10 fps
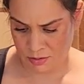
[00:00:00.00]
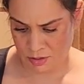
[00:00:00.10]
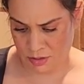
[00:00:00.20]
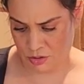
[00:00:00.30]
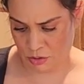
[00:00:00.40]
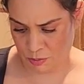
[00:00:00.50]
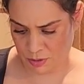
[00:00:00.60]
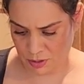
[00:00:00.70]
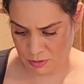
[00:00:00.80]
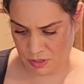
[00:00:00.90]
a
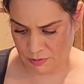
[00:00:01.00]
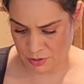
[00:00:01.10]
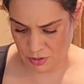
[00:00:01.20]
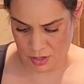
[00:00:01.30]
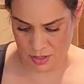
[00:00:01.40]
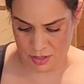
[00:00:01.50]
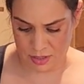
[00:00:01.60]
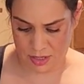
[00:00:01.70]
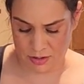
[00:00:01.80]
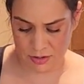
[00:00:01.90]
toothpick, whatever your heart
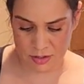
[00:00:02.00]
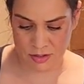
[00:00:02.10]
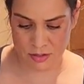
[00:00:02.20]
desires,